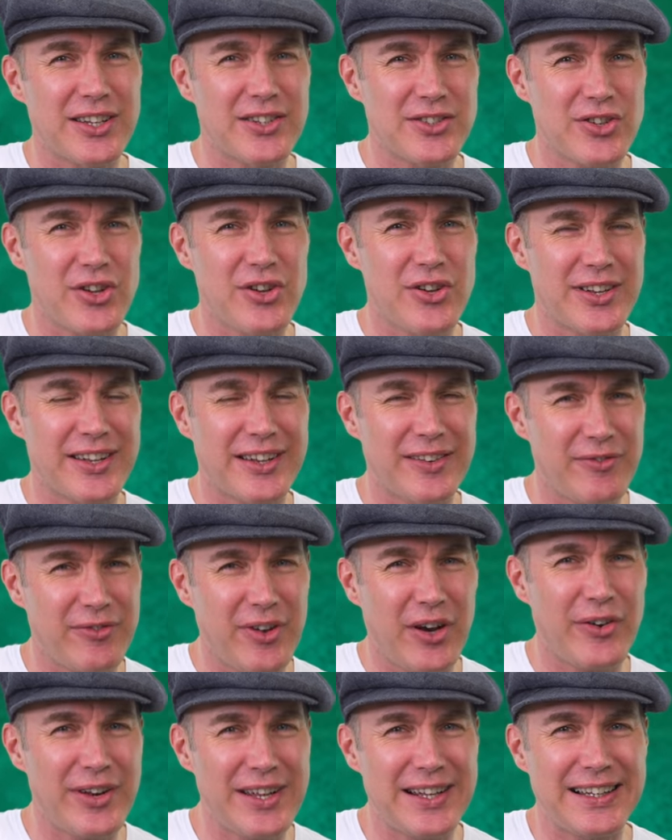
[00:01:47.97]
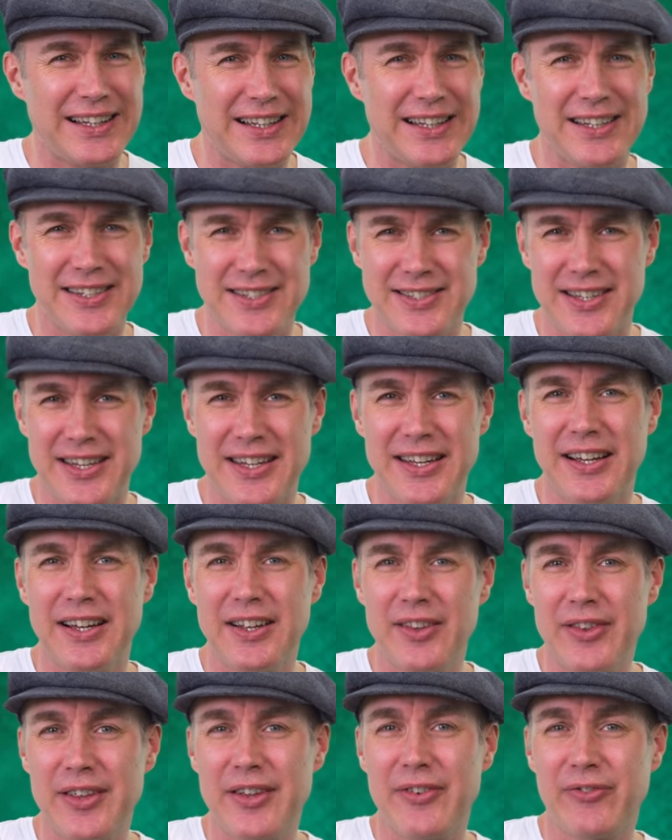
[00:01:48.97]
it so you can very clearly see
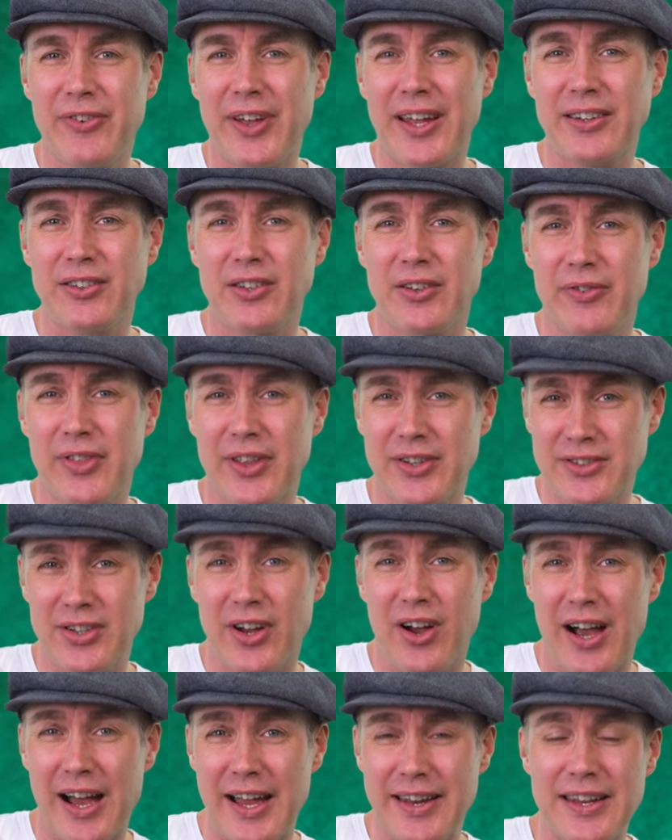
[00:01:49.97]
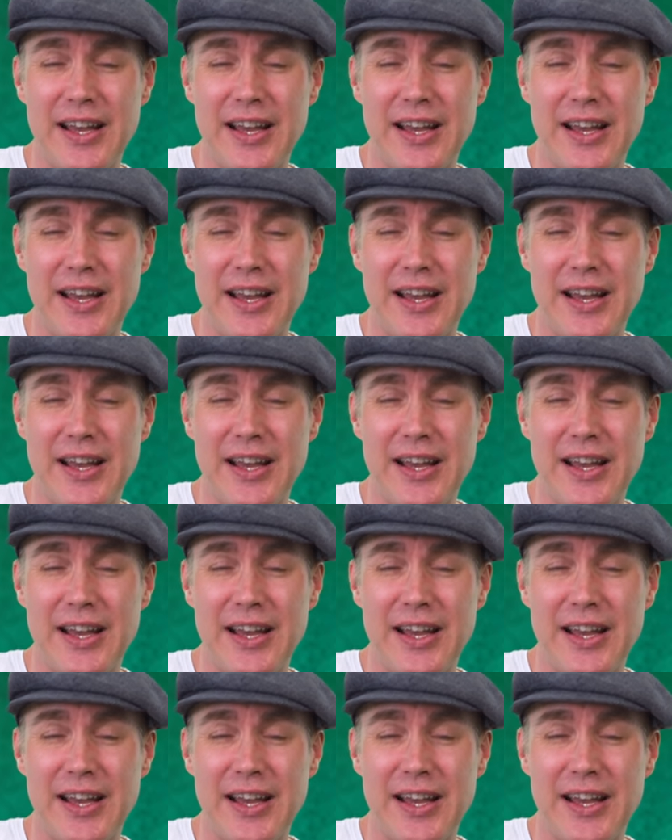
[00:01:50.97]
the effect of the tie.